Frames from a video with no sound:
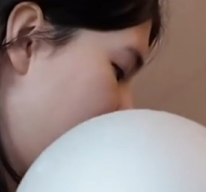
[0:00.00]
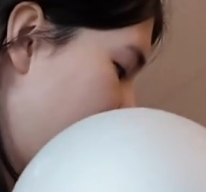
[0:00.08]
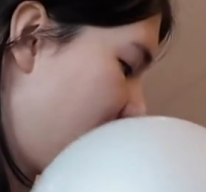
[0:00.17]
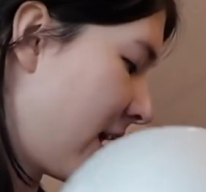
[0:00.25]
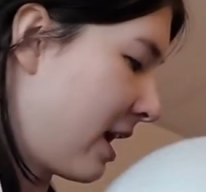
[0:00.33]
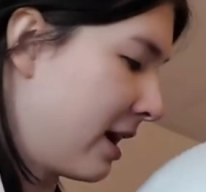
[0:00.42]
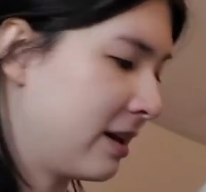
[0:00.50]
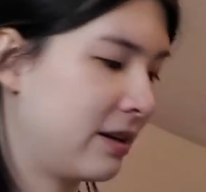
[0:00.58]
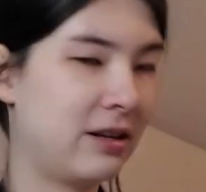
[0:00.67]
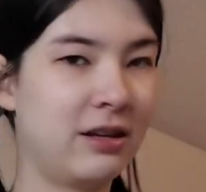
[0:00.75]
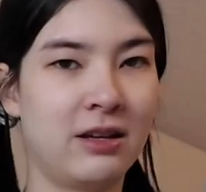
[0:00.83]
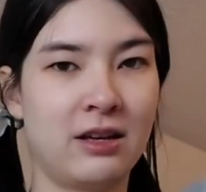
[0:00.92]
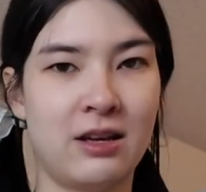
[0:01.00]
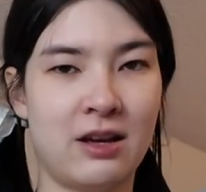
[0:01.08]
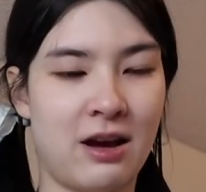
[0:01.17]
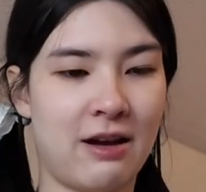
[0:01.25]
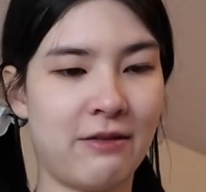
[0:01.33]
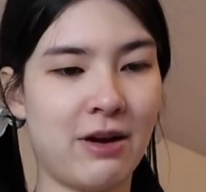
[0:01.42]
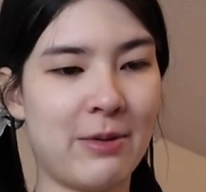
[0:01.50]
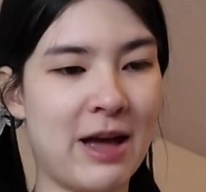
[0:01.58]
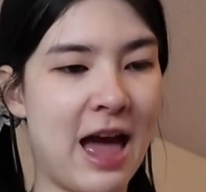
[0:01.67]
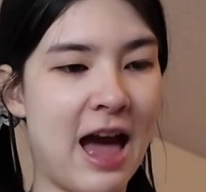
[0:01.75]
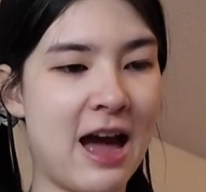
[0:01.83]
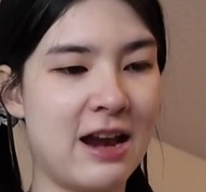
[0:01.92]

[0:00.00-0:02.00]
to the hat. I've got my hat